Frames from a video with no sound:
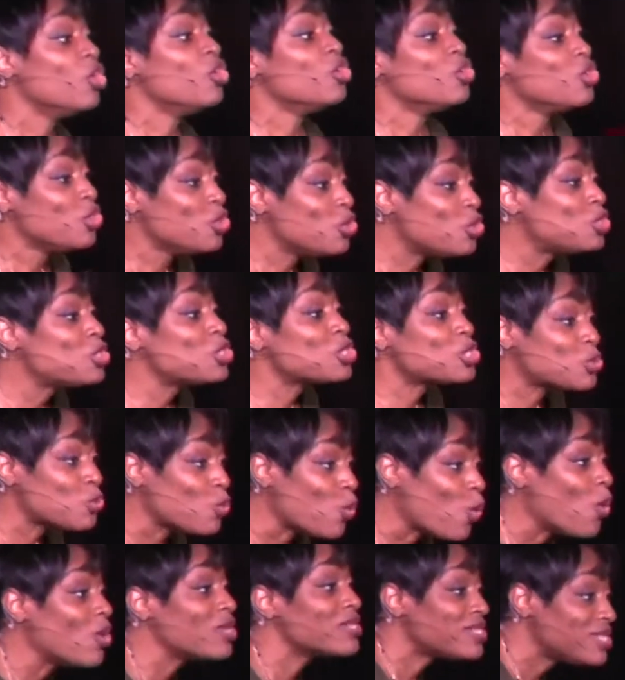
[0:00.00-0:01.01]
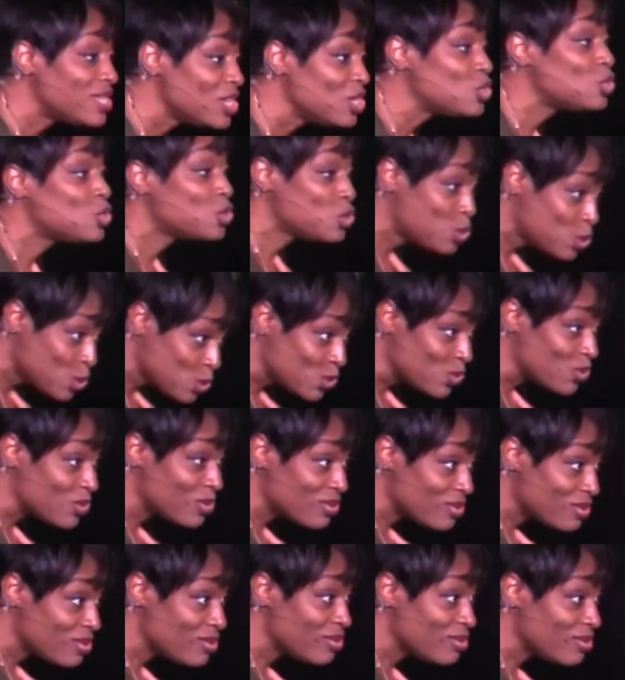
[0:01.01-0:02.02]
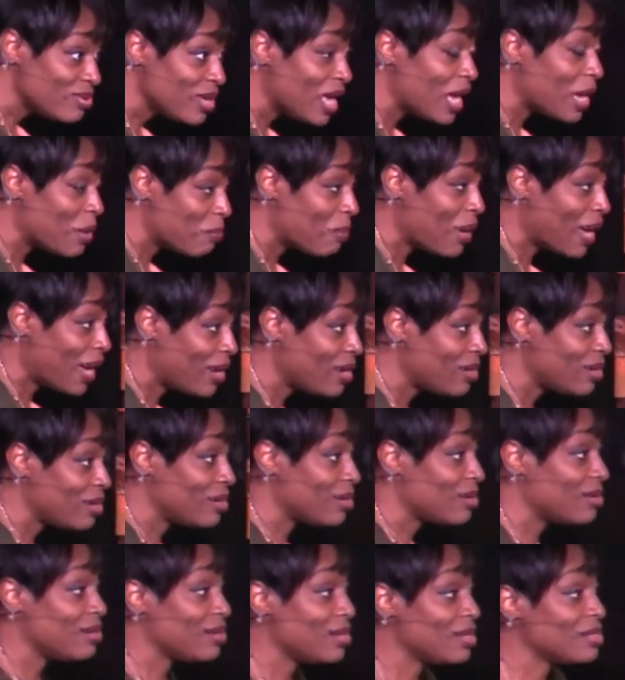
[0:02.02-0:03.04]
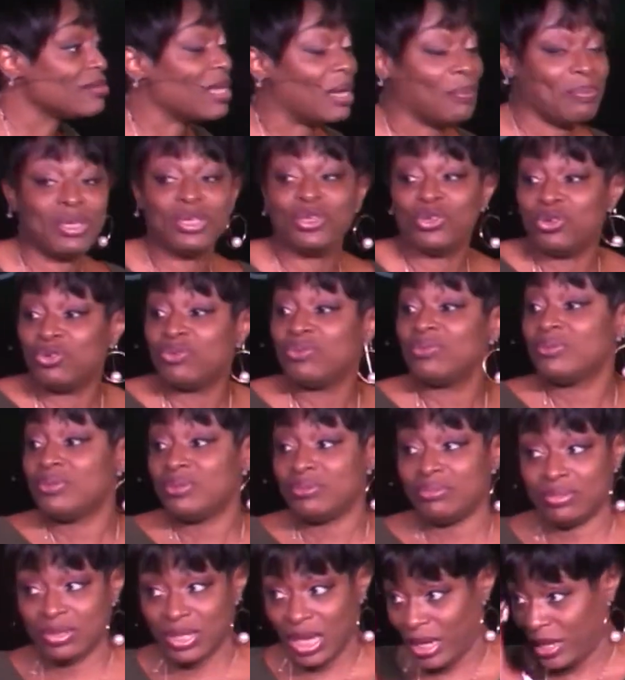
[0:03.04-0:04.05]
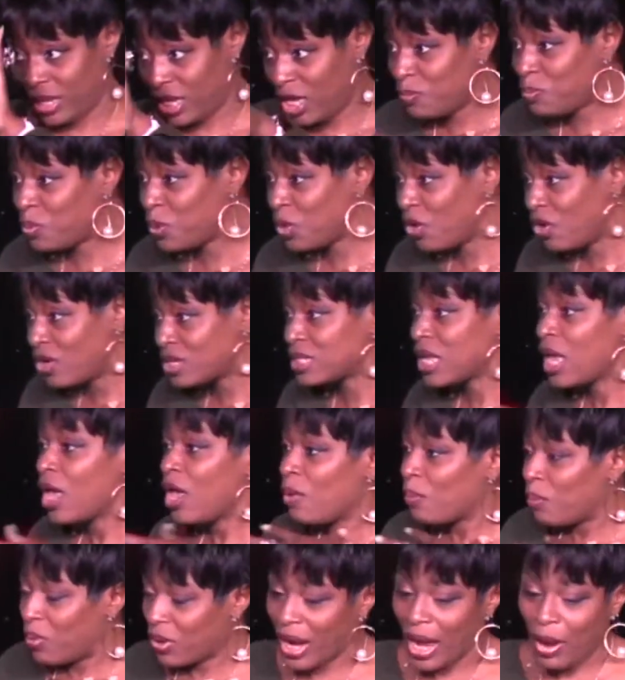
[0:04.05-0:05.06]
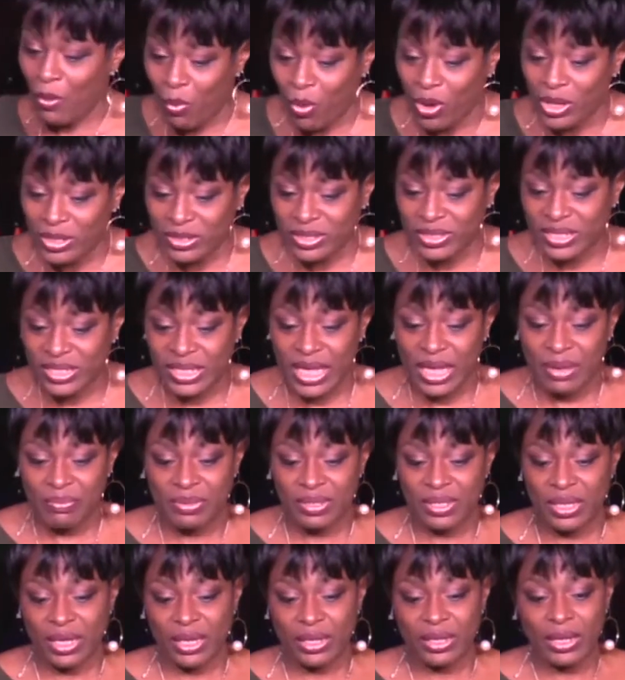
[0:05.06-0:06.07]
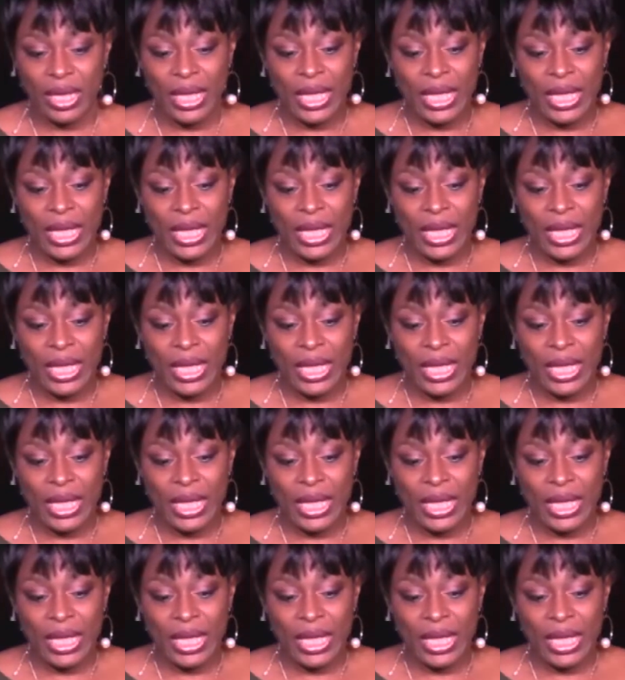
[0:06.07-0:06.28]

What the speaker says: You just want it too. Amen? You keep yours, but I want the same thing.